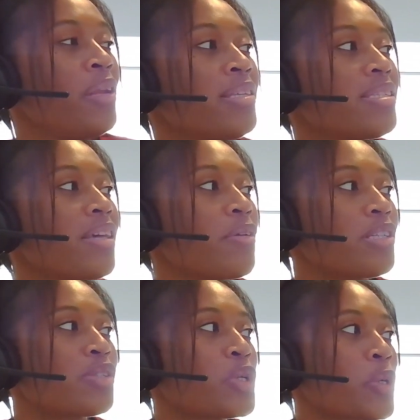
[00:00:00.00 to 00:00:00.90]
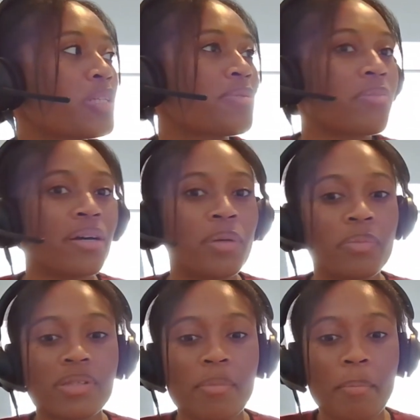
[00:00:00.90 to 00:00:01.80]
necessarily stories, but my
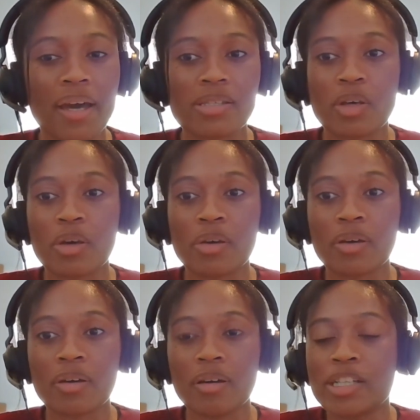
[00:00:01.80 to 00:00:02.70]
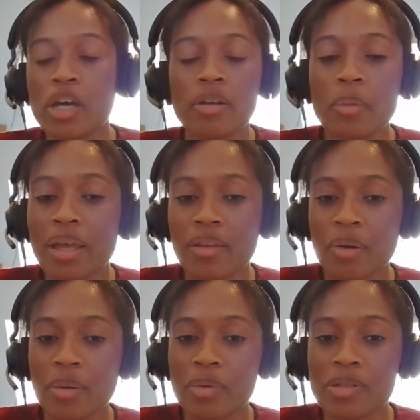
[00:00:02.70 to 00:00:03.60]
mum was the best cook. I don't know
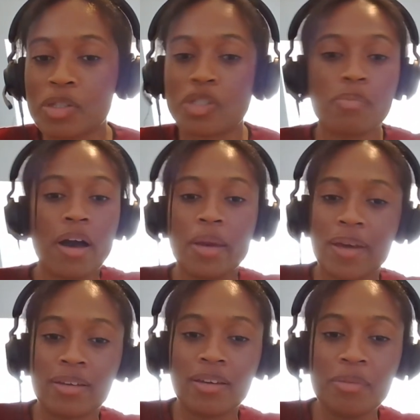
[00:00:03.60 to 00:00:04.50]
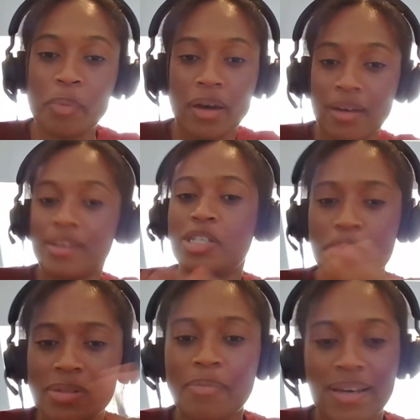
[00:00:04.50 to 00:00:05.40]
whether it was just my opinion, but
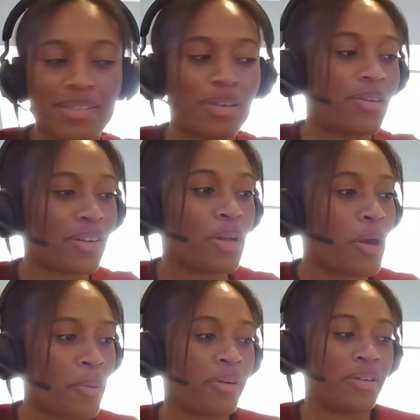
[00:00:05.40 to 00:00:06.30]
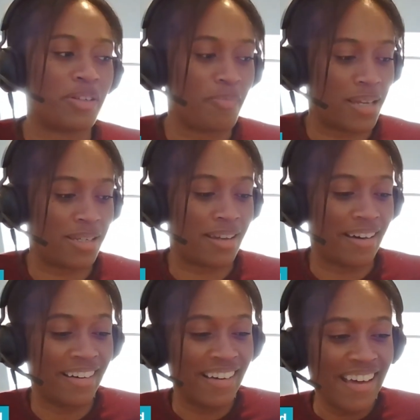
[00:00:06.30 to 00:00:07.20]
she was the best cook. No one could have beaten
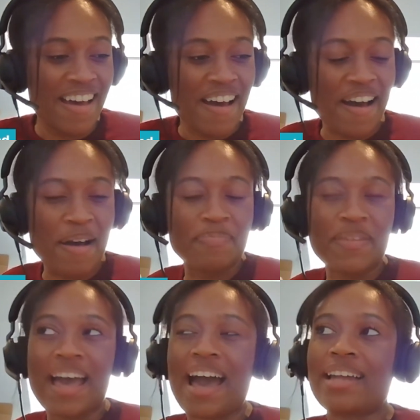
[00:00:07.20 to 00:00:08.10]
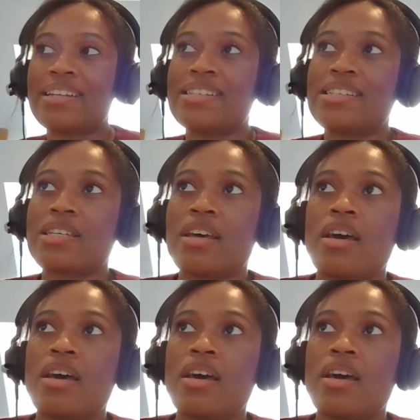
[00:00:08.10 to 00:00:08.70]
her. And